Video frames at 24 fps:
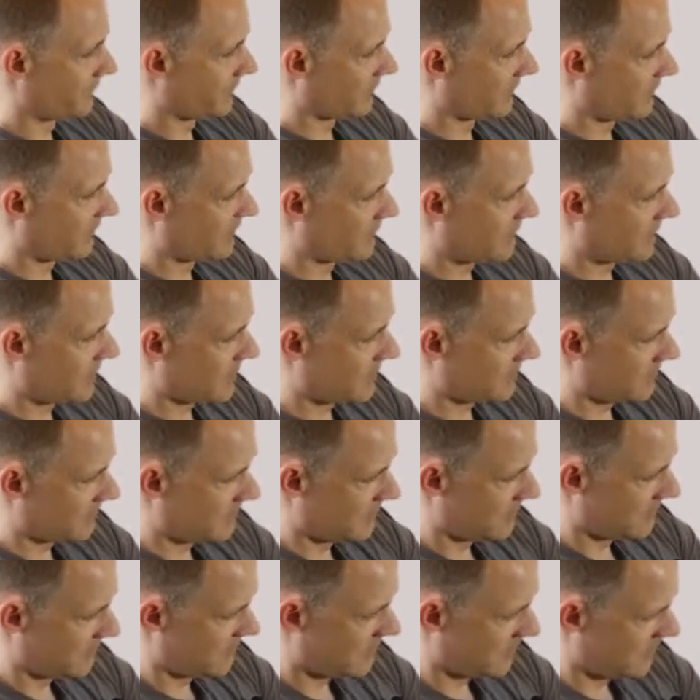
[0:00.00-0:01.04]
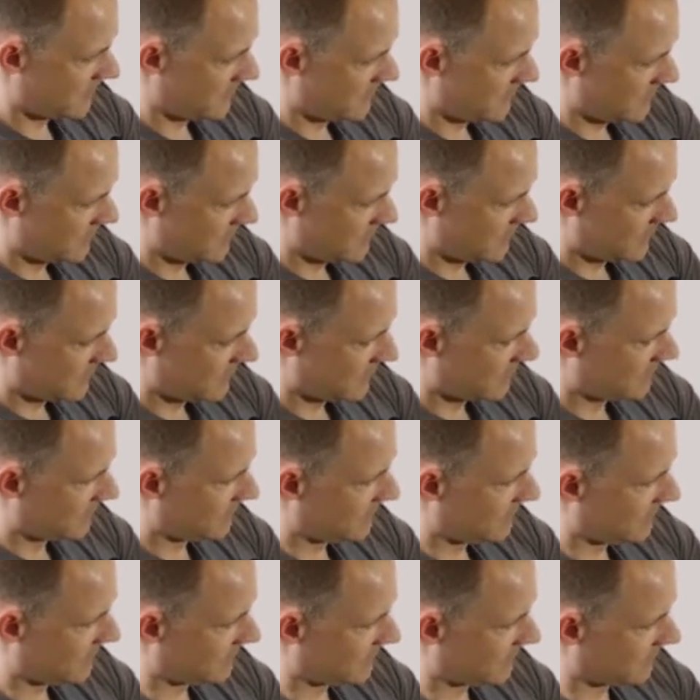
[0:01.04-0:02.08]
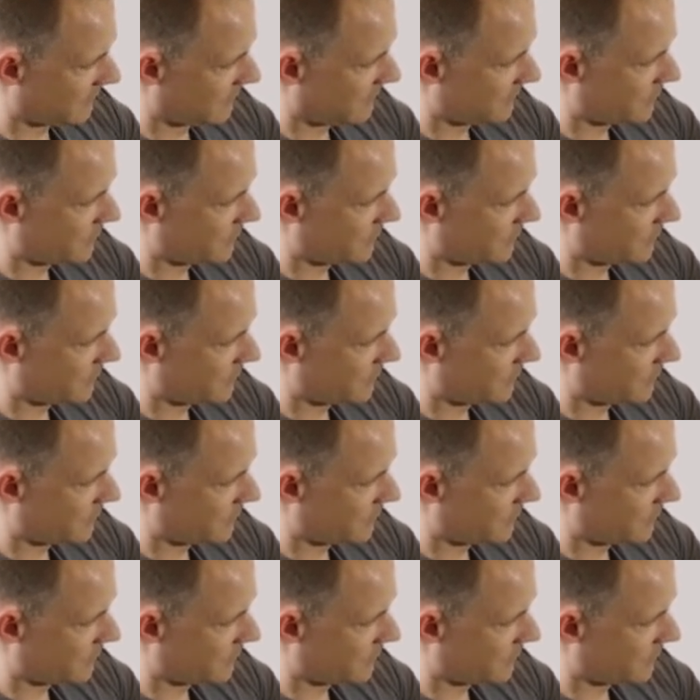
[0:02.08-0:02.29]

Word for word: So coming out nice and